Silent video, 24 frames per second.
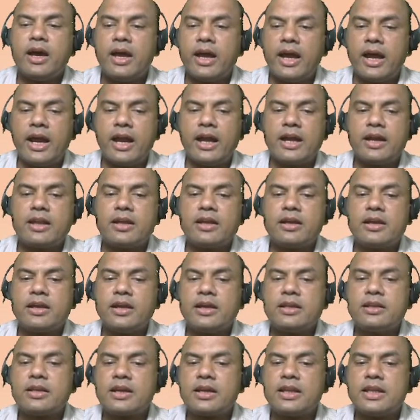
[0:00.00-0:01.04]
and
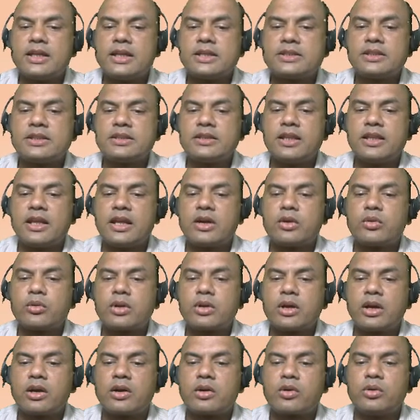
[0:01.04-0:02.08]
in relation thereto
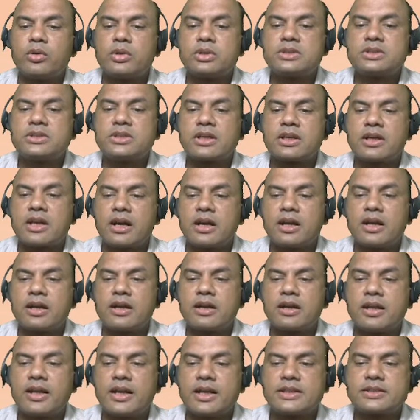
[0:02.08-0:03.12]
controls the credit
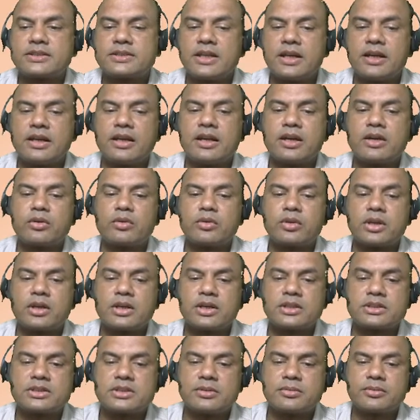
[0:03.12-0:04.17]
extended to the
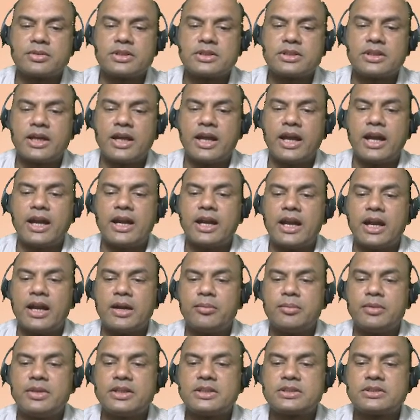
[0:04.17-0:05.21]
customers and
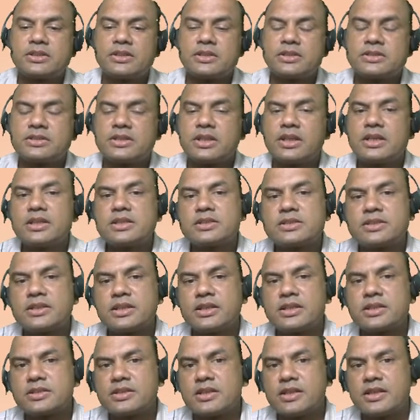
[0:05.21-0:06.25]
administers the
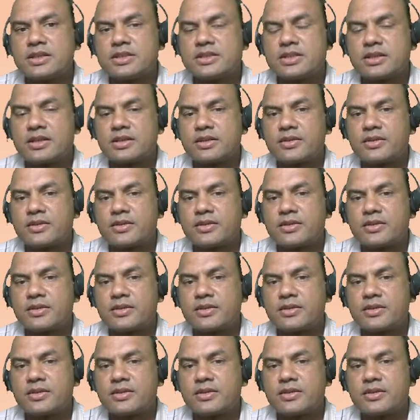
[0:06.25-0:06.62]
sales ledger.